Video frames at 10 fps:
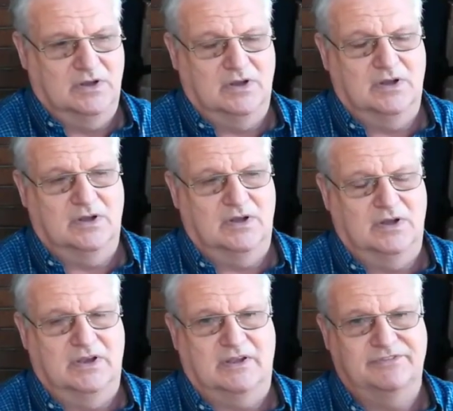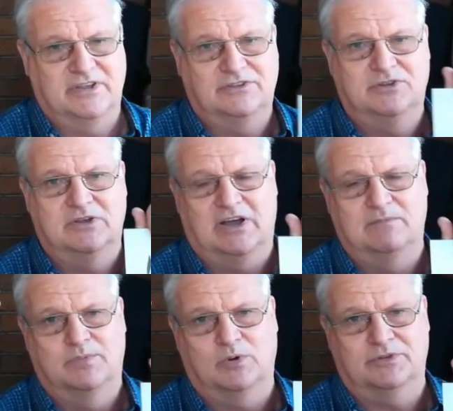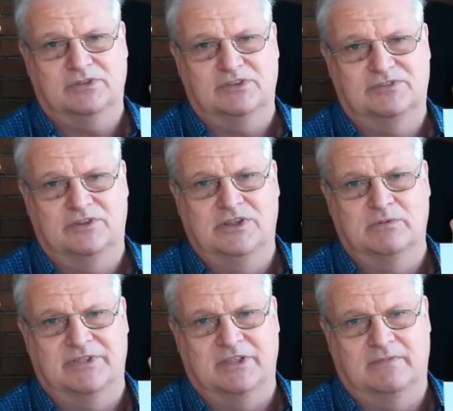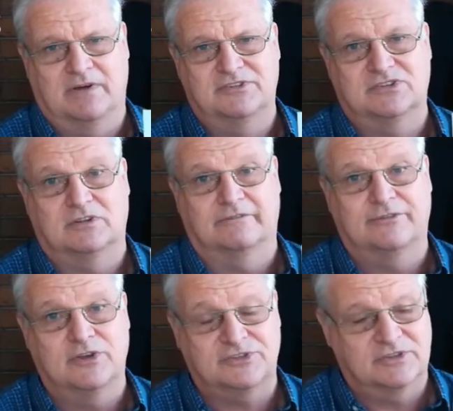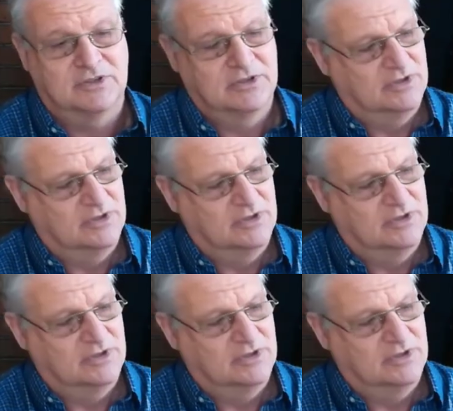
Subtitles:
and I've said to you how important it is to deal with emotional first,